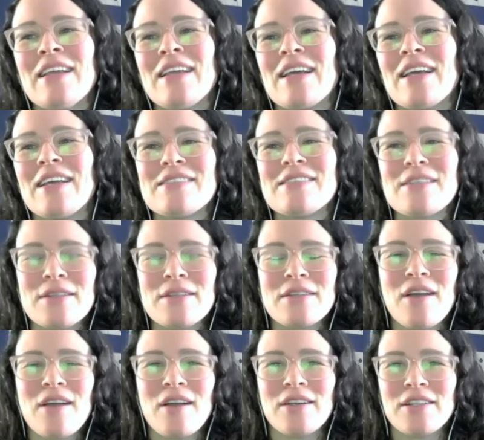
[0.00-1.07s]
It's a little
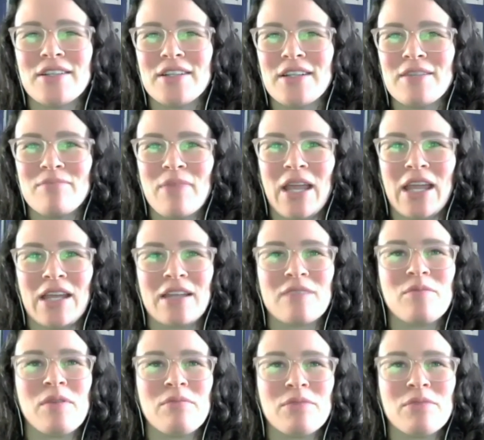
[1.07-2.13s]
harder in Maine.
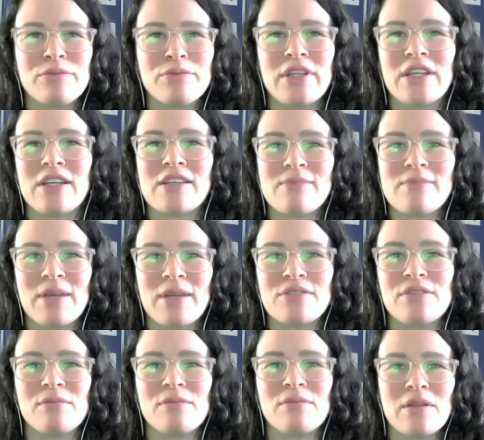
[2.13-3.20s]
People really expect
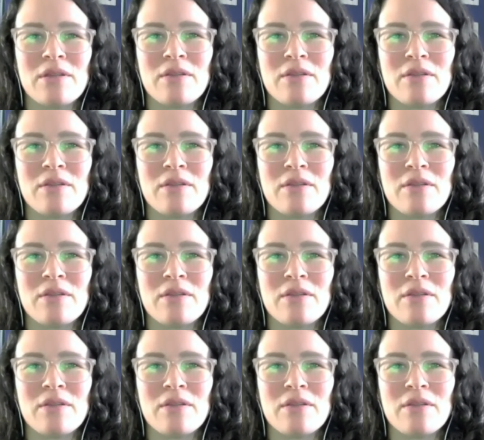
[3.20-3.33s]
you to be